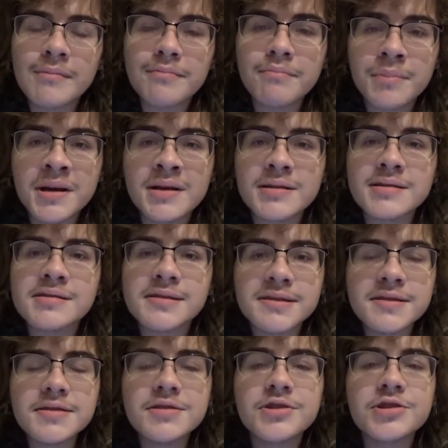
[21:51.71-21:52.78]
because
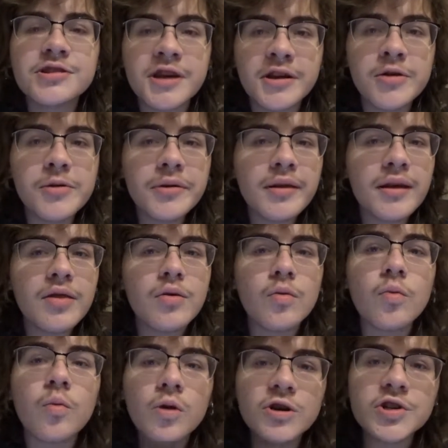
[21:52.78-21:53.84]
this is genuinely the
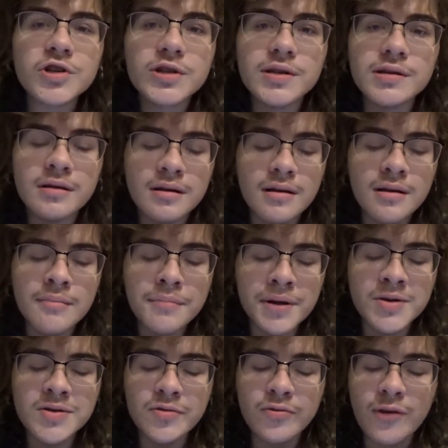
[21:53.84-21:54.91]
worst
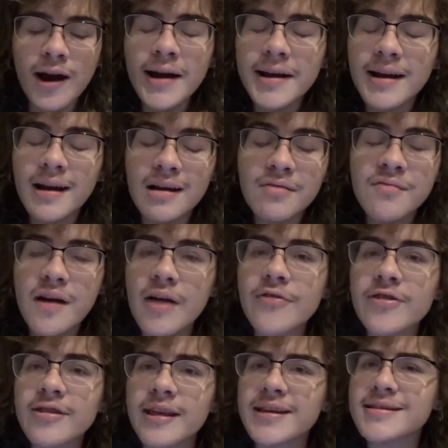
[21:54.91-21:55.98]
piece of writing I've
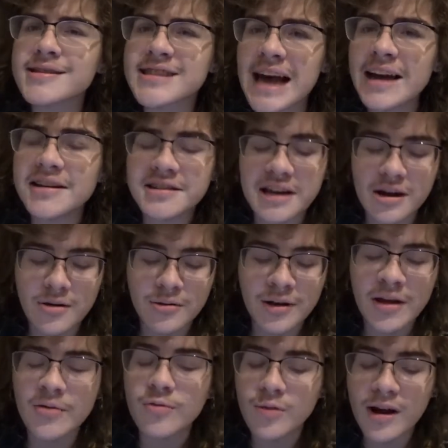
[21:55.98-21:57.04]
ever like sat down
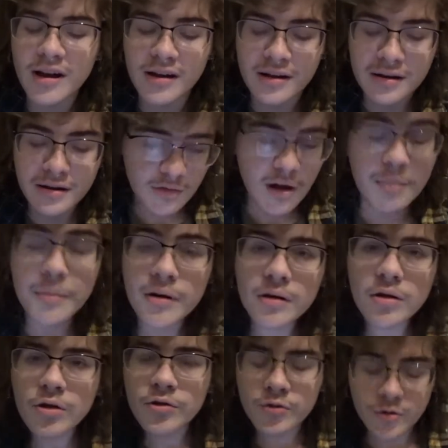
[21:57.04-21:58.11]
and read. I'm gonna
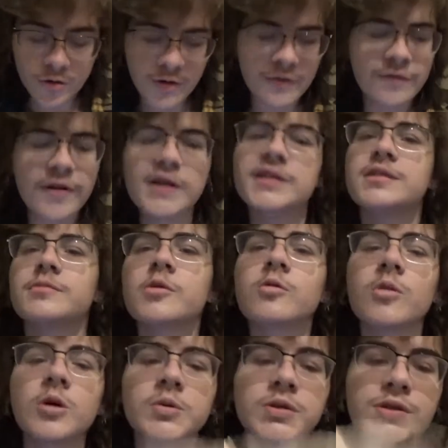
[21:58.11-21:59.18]
look through and find some
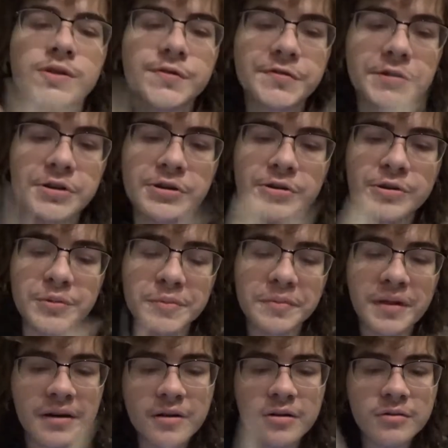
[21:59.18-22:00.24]
quotes for you
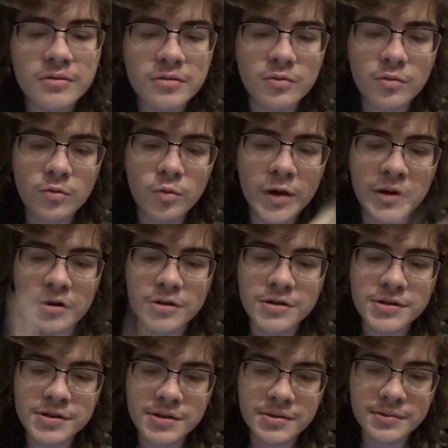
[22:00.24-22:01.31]
that are
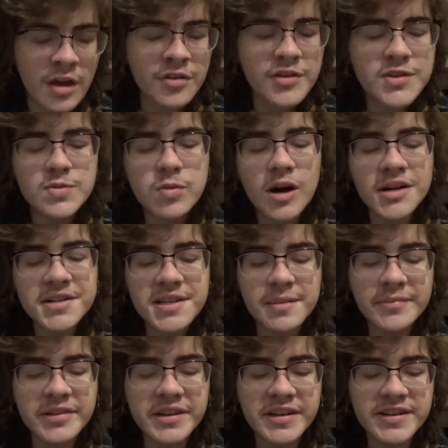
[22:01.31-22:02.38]
winners. The SWAT
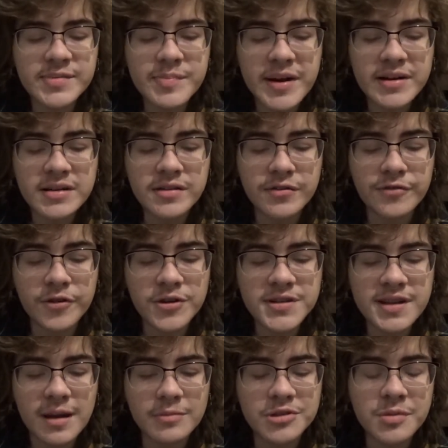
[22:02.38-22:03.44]
team didn't expect the first
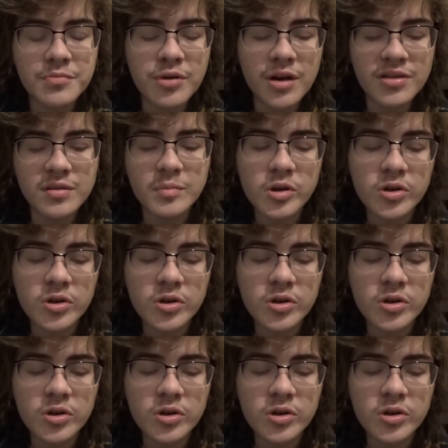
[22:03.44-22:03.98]
time she brought them